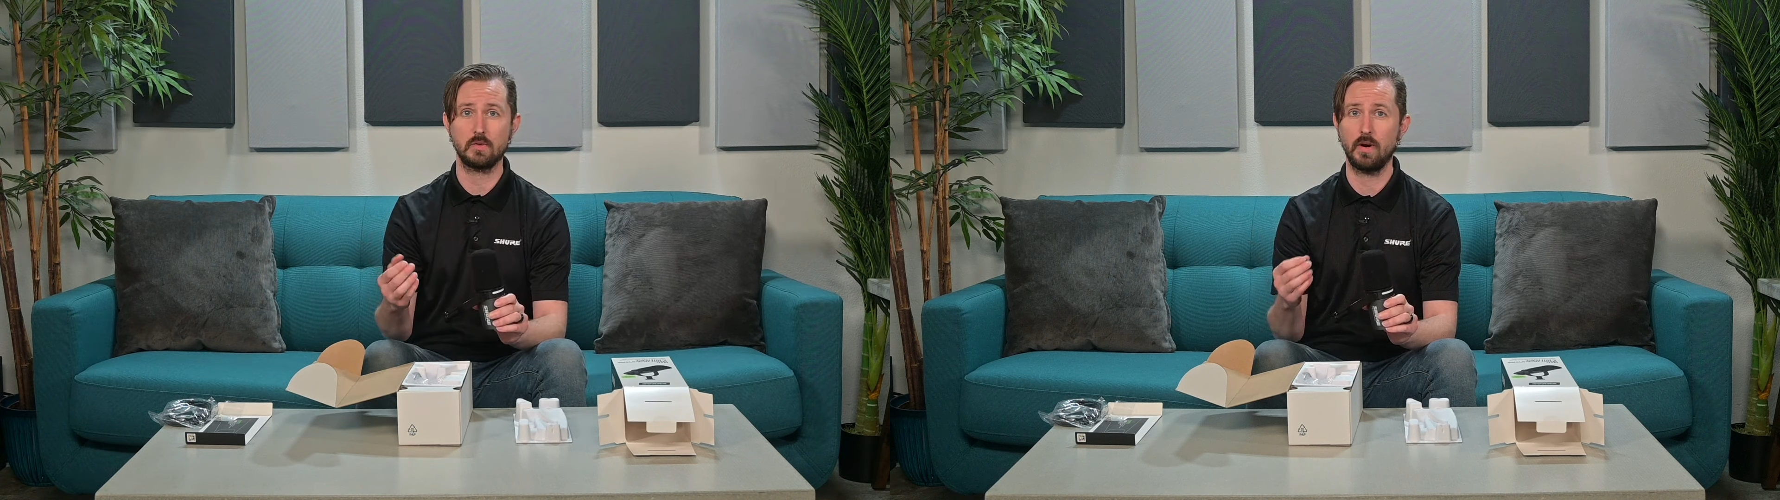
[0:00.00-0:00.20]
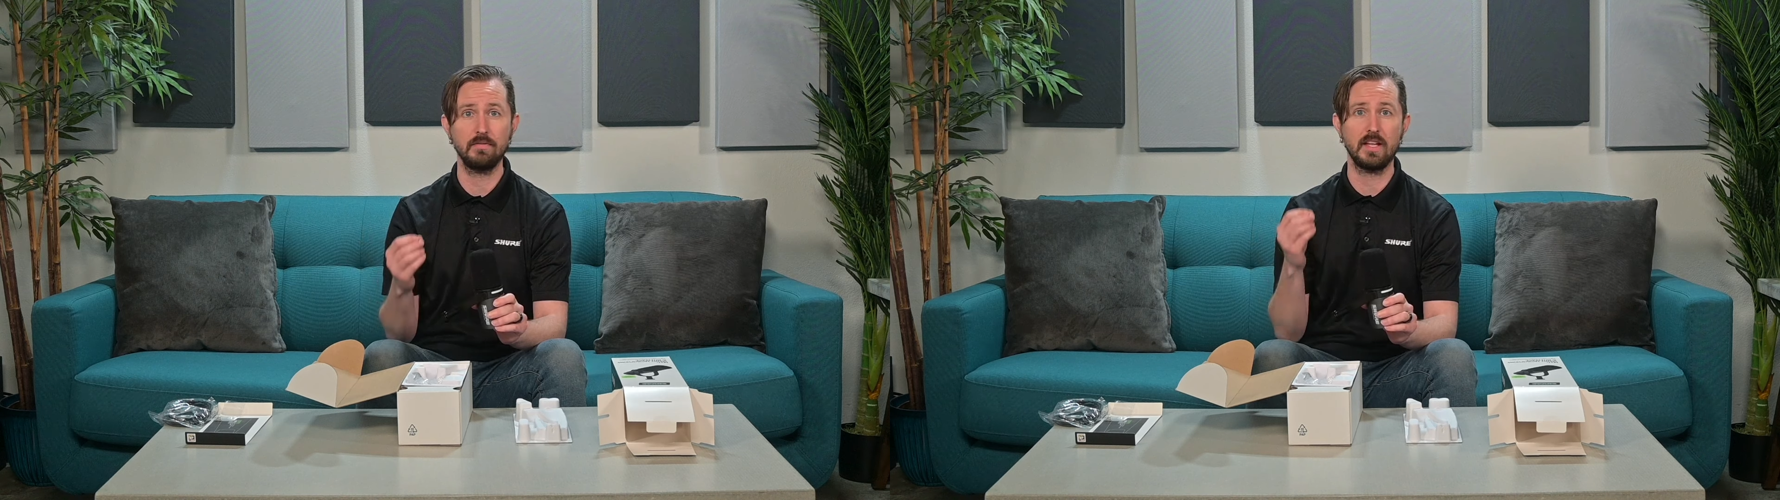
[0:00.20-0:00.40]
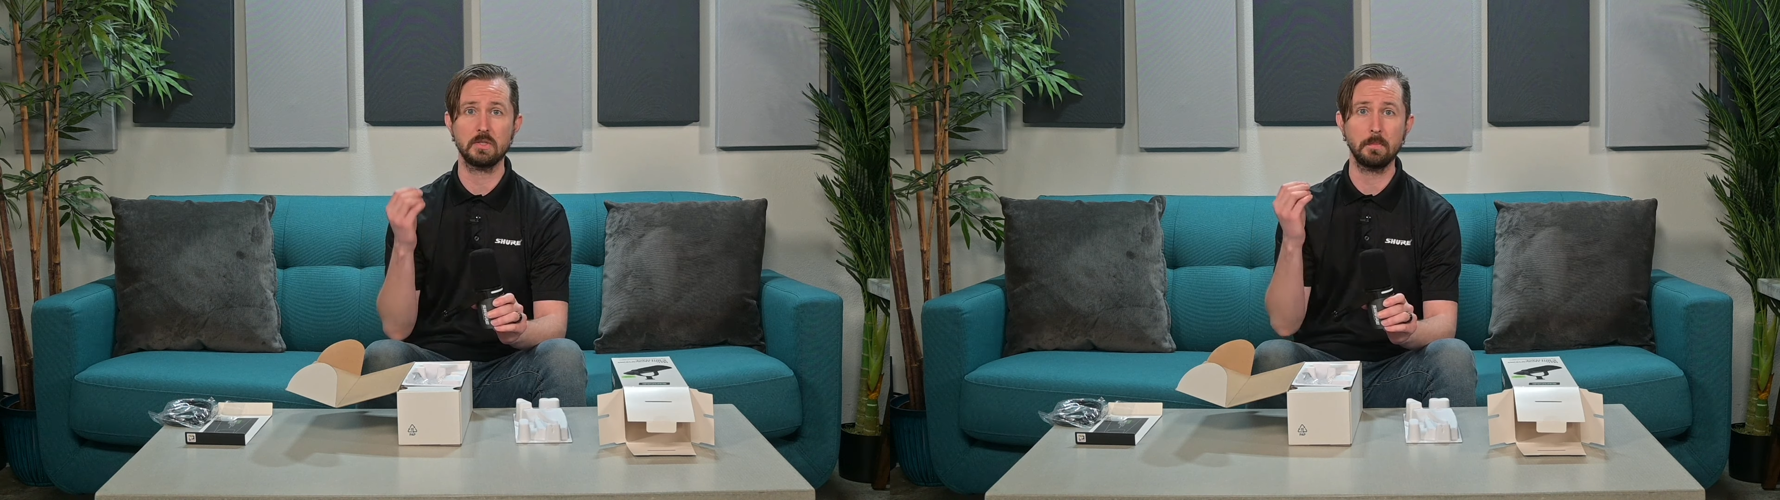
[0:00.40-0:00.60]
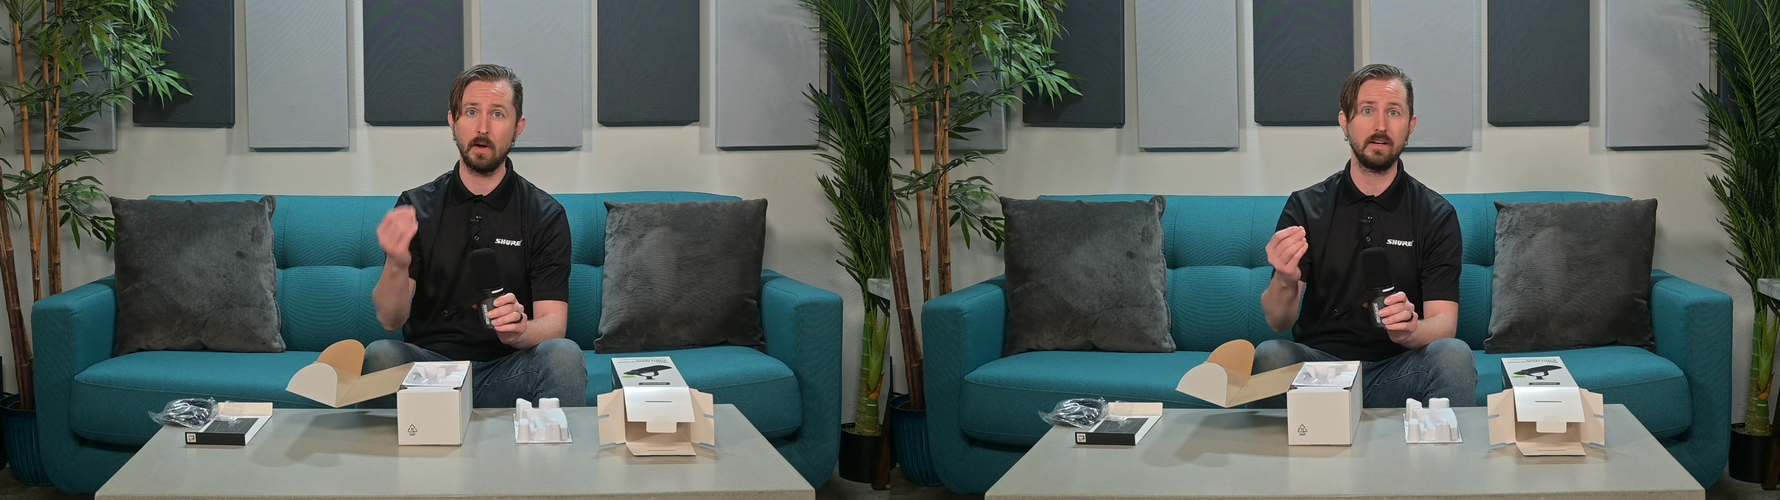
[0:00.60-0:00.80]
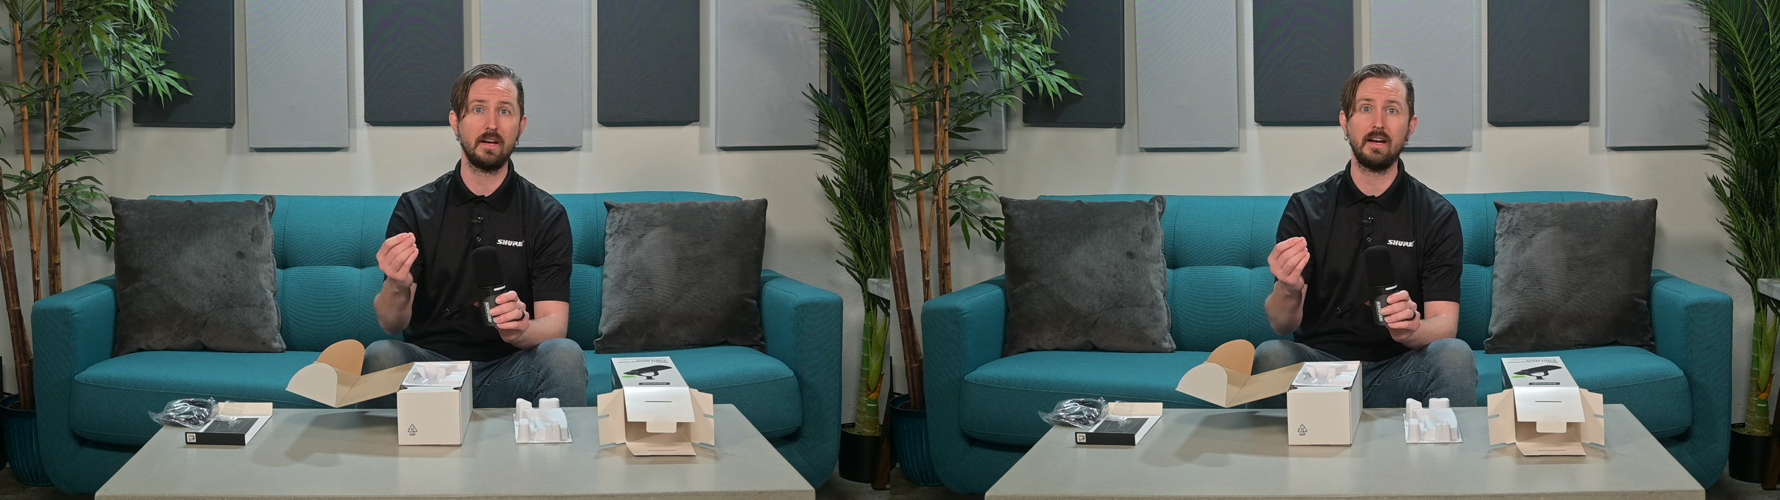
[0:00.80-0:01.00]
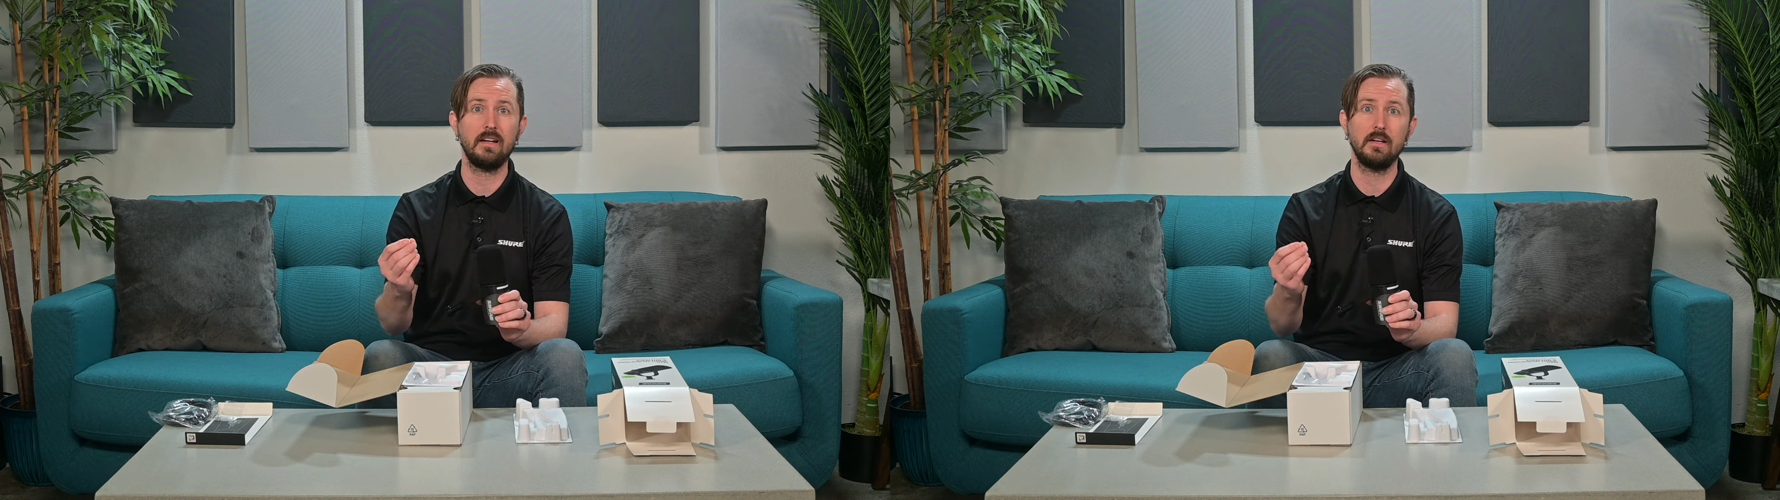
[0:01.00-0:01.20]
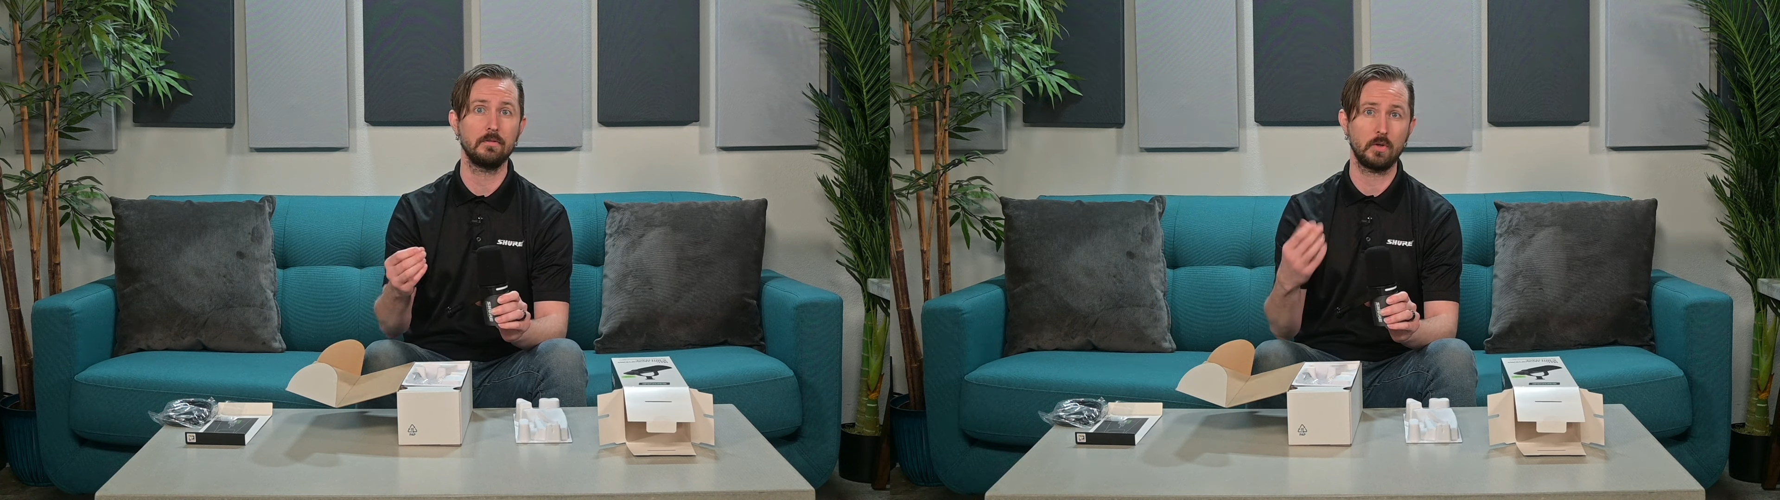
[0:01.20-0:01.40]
wherever that spontaneity of